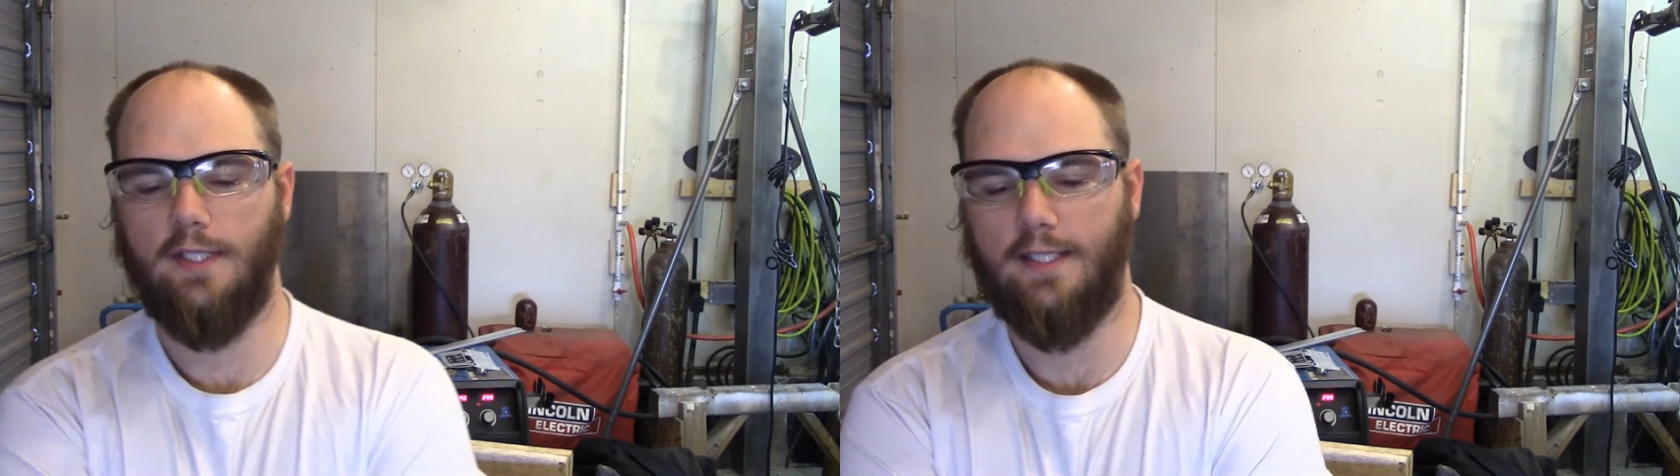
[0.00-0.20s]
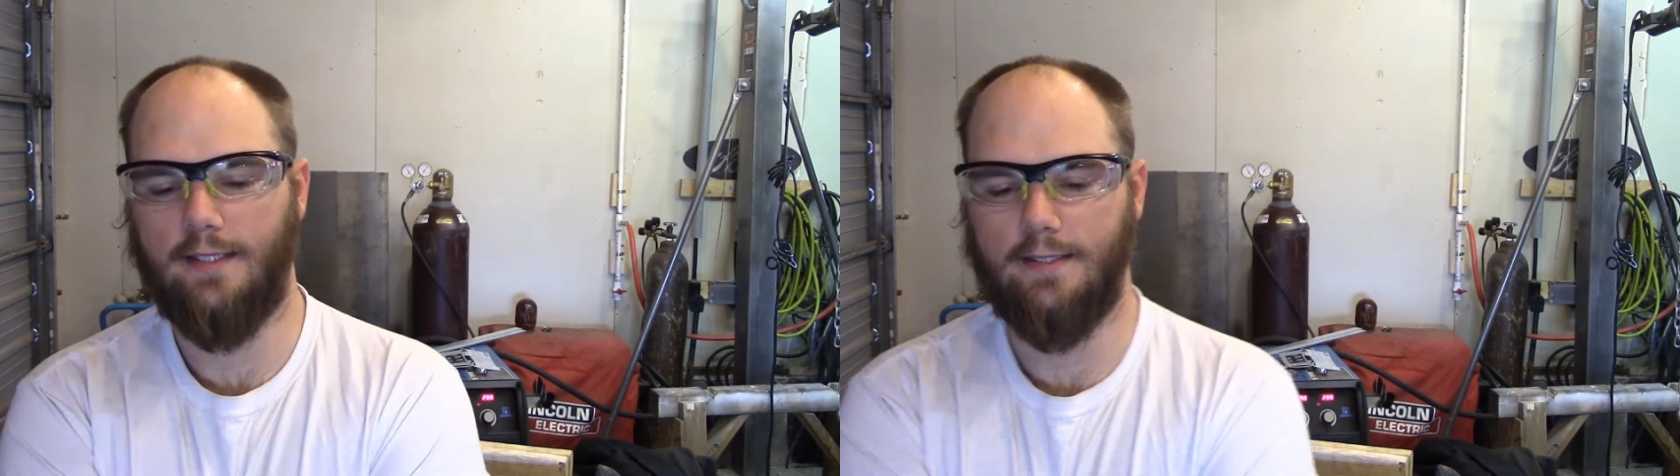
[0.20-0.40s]

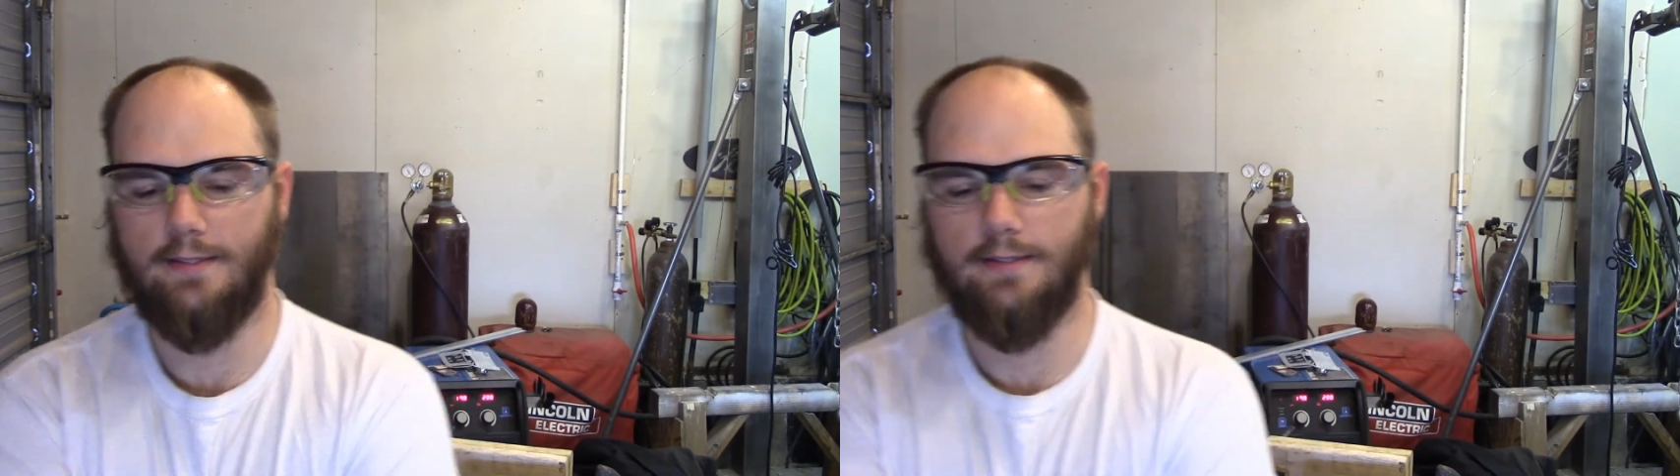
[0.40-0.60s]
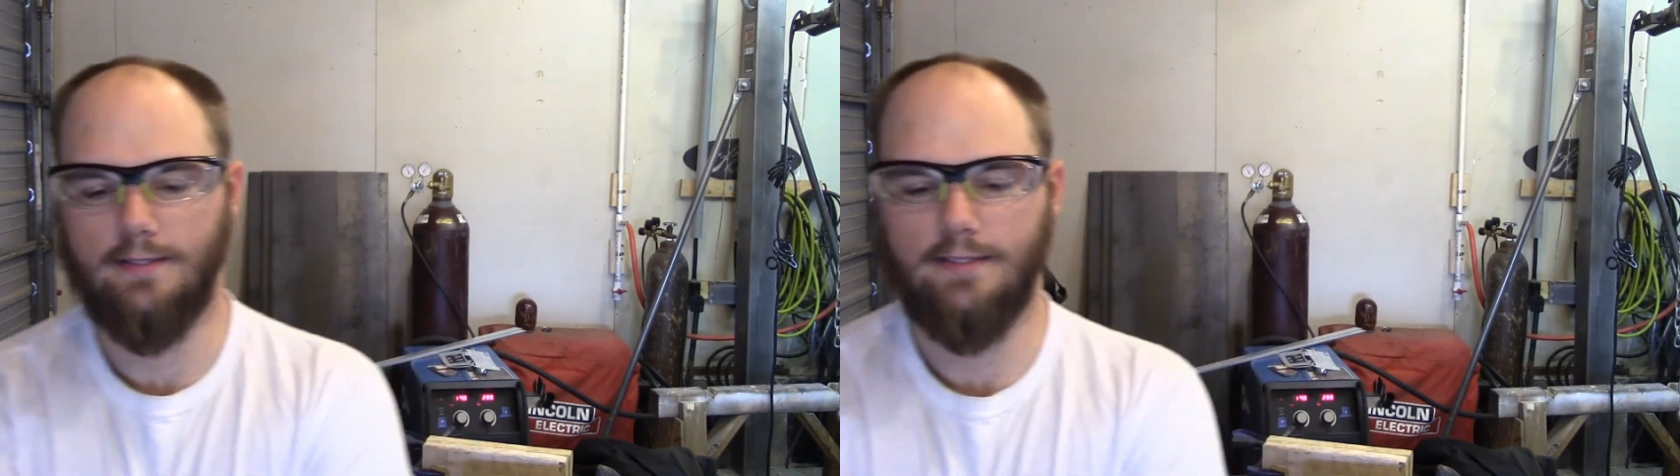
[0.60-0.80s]

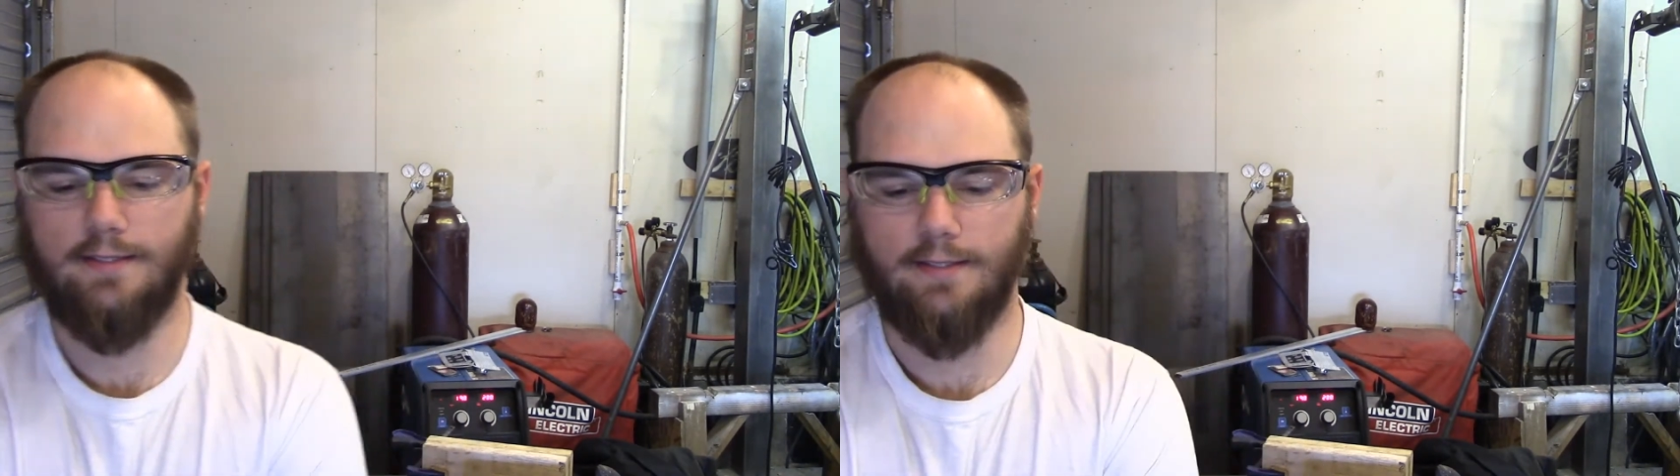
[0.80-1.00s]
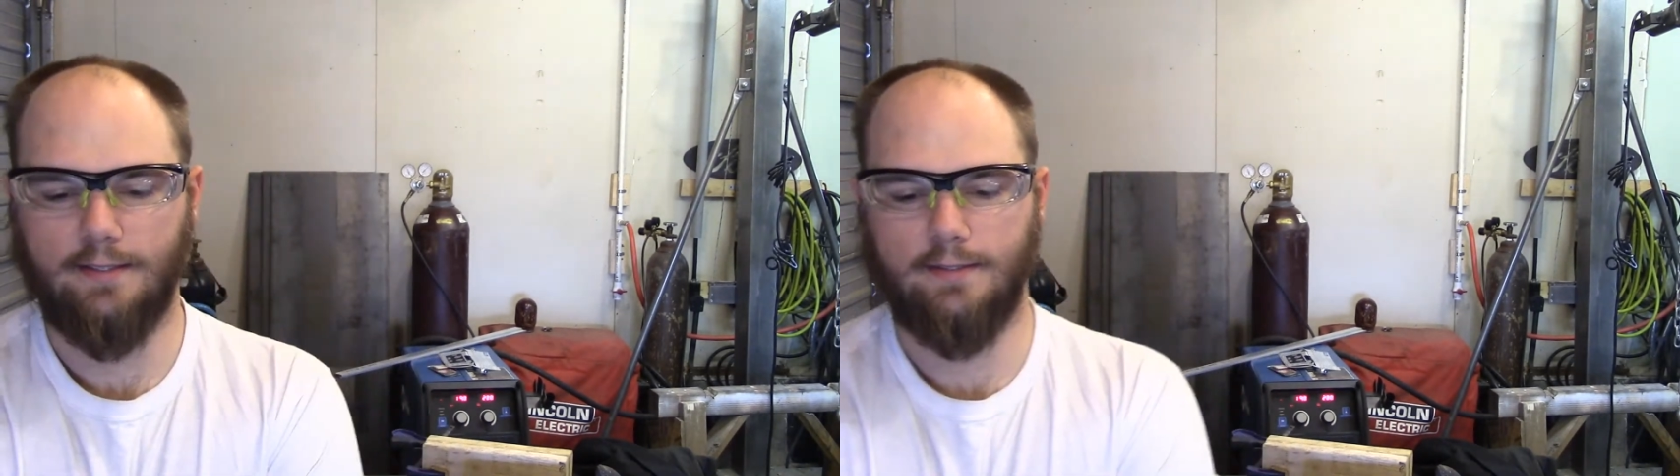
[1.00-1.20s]
Uh, in
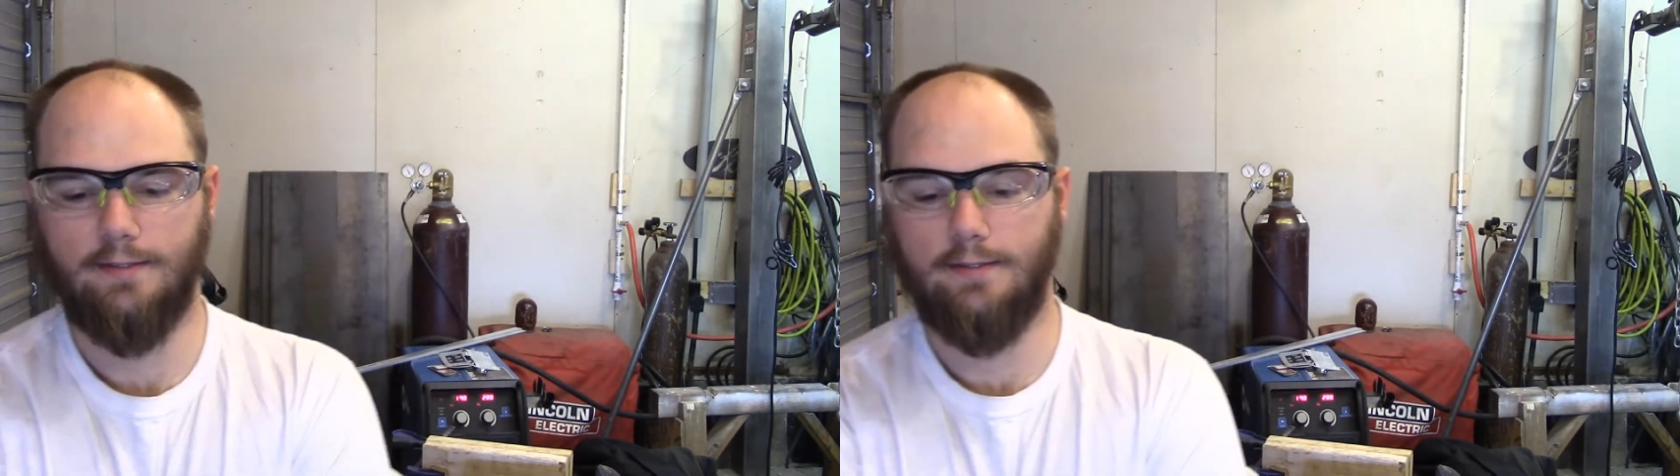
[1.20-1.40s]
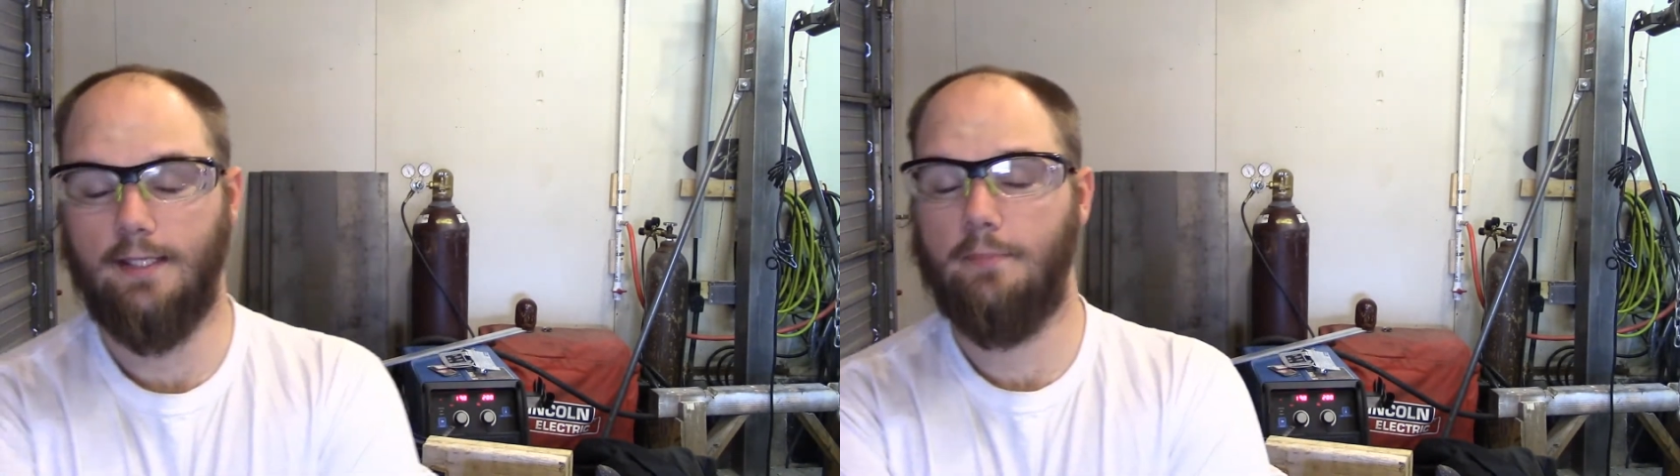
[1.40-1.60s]
this
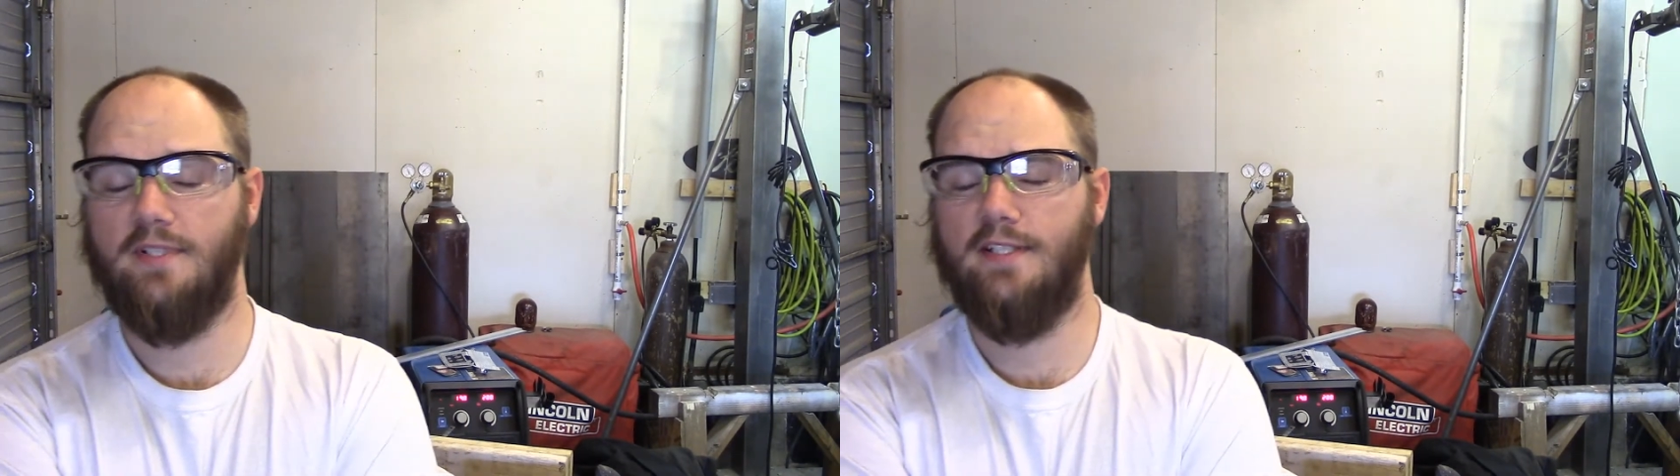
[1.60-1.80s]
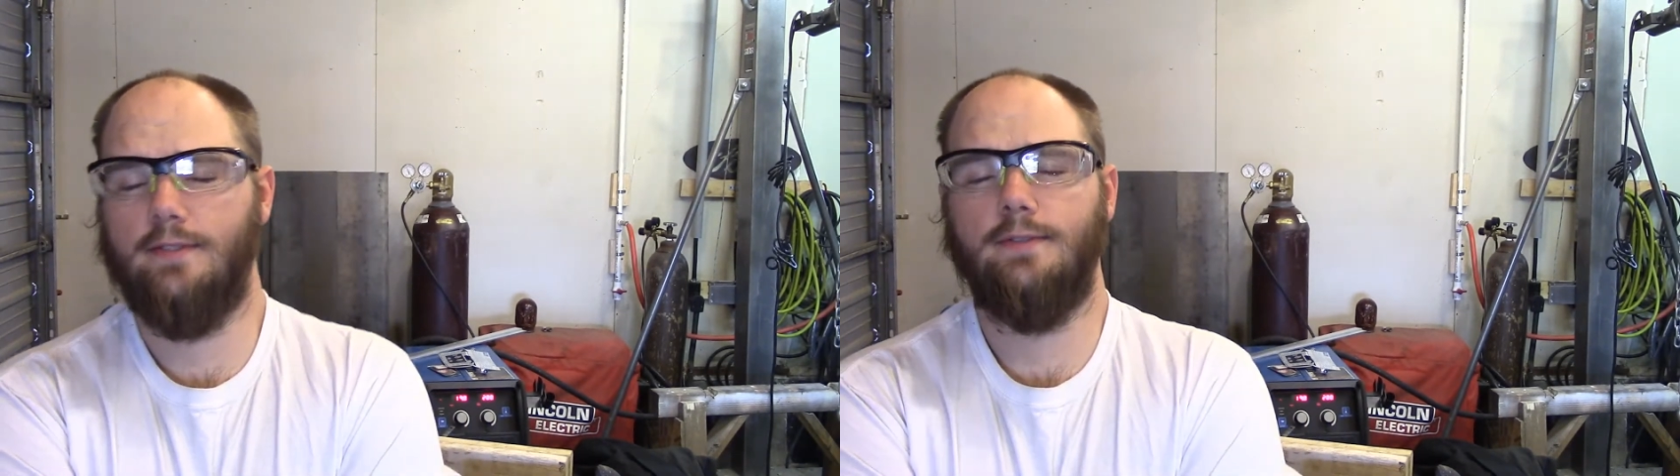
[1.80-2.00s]
uh,
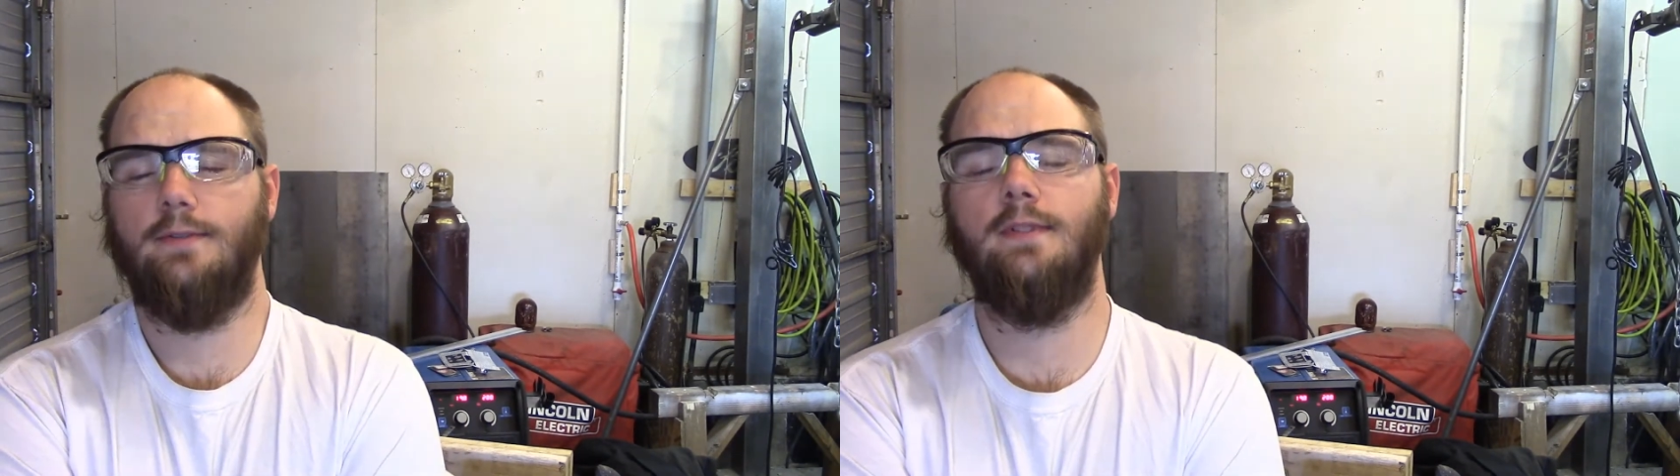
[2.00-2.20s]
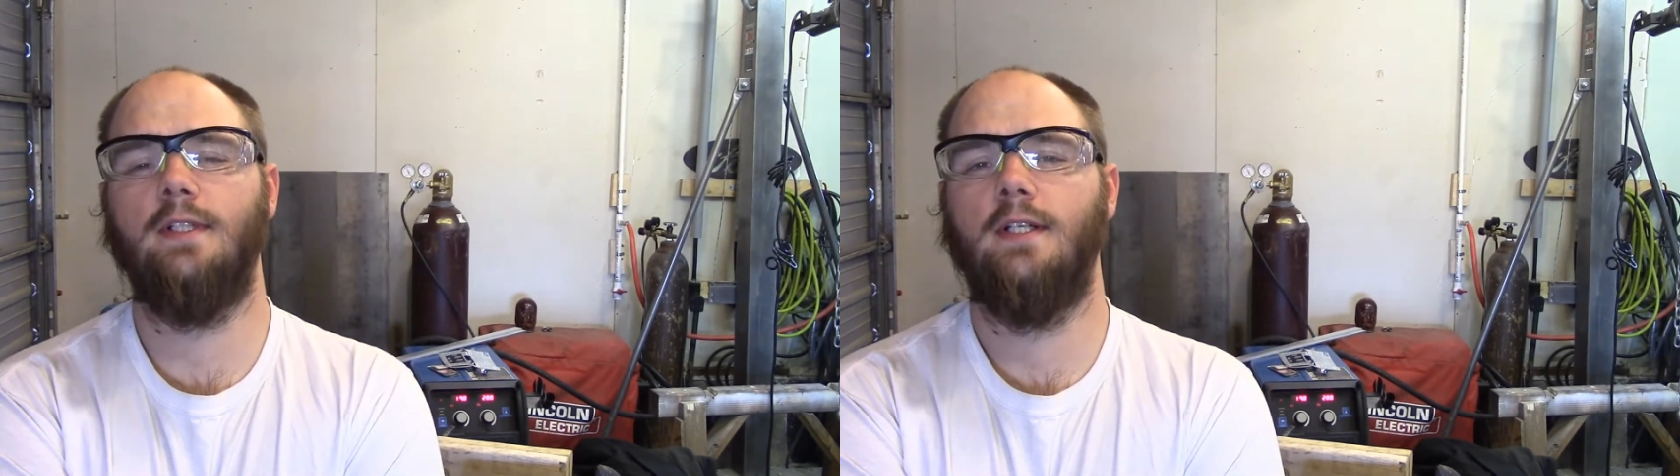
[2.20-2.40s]

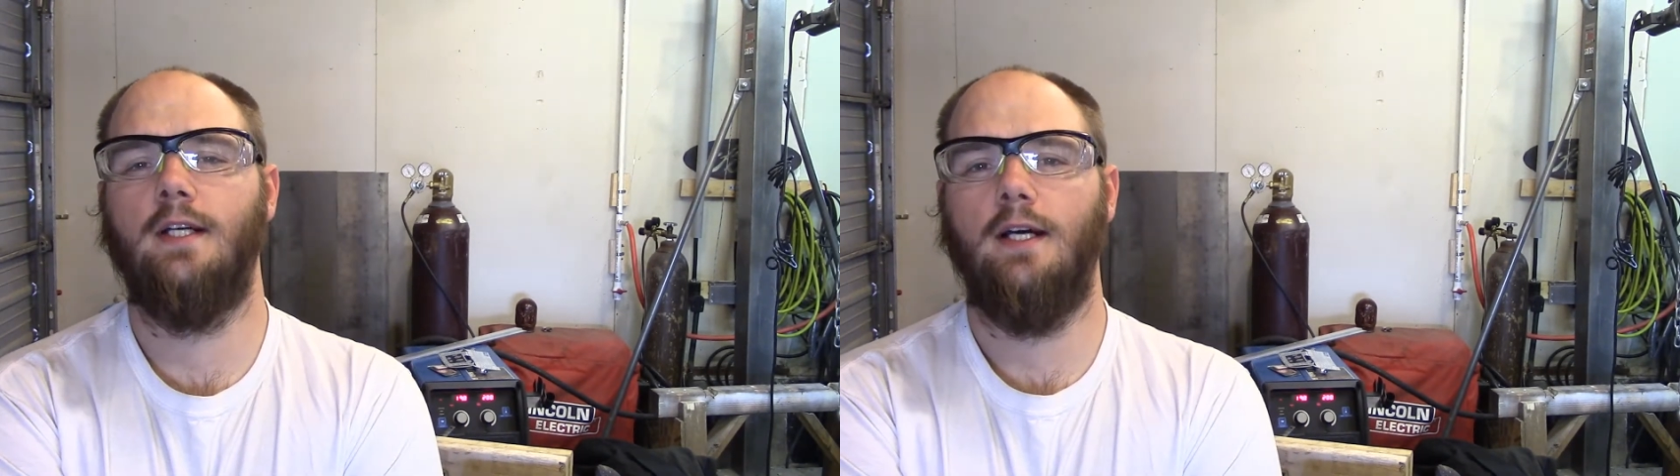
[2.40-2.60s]
episode,